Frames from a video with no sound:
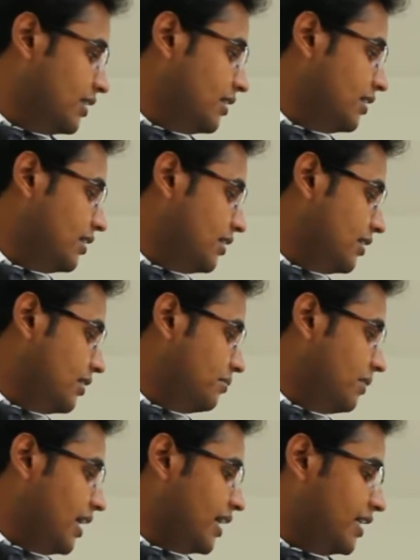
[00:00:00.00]

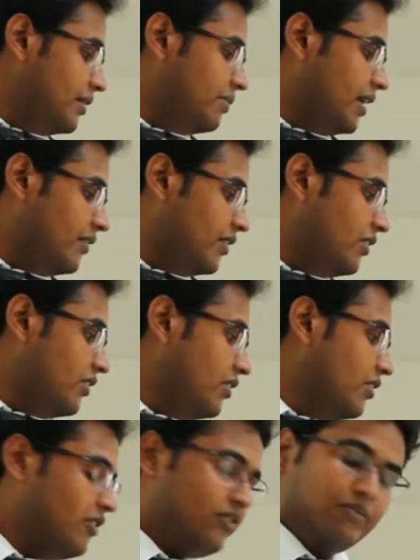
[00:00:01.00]
Bargaining power
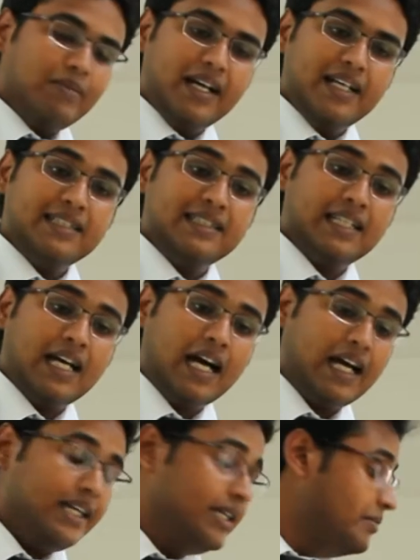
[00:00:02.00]
of buyers is
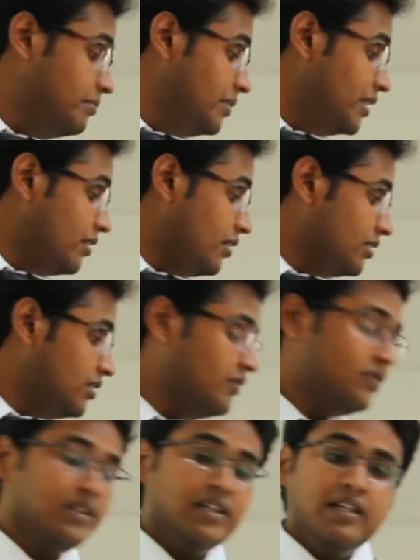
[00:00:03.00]
high because
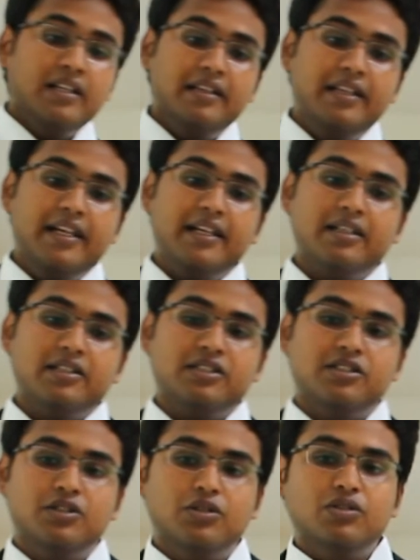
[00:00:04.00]
of they
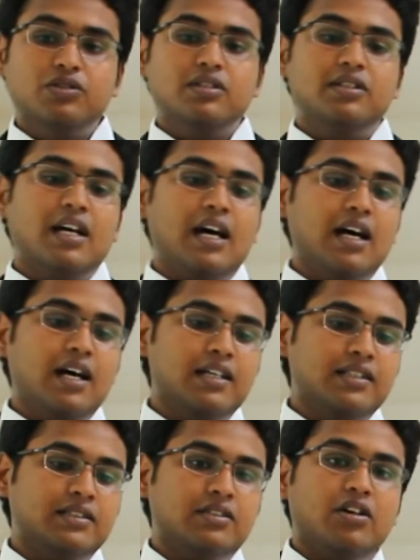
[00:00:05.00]
choose the
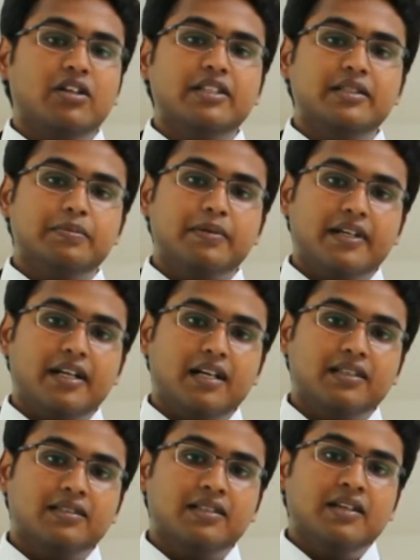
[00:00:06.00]
highest quality products